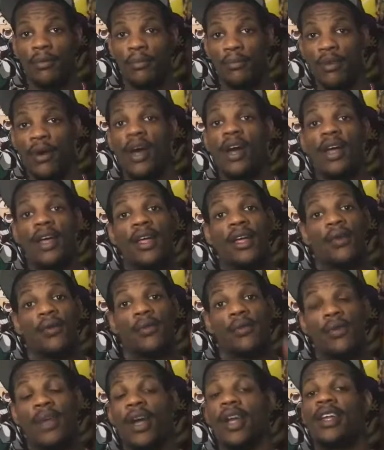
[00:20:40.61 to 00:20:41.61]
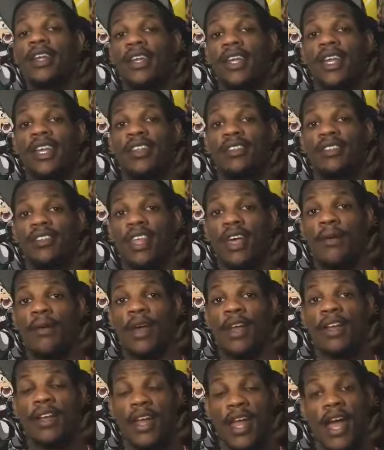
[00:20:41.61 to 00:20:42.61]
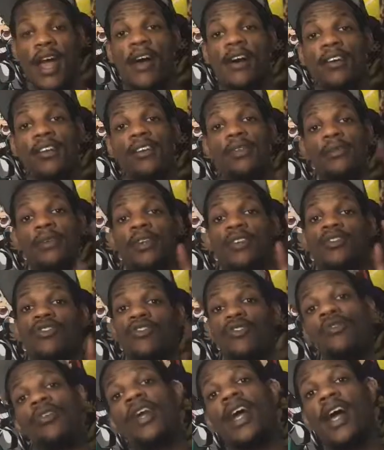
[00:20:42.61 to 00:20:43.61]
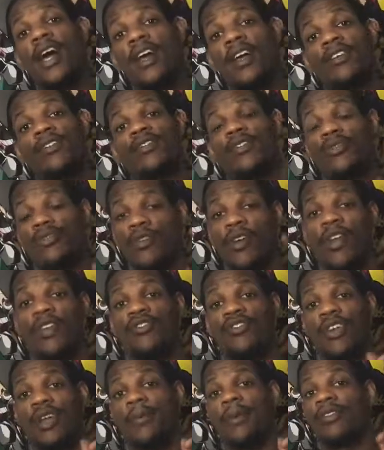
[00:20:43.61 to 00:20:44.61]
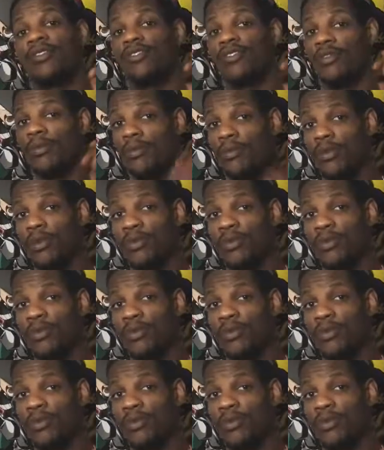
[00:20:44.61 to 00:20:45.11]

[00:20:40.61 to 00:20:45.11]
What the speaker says: But we're not gonna get into that right now, because you guys are trying to jam out to some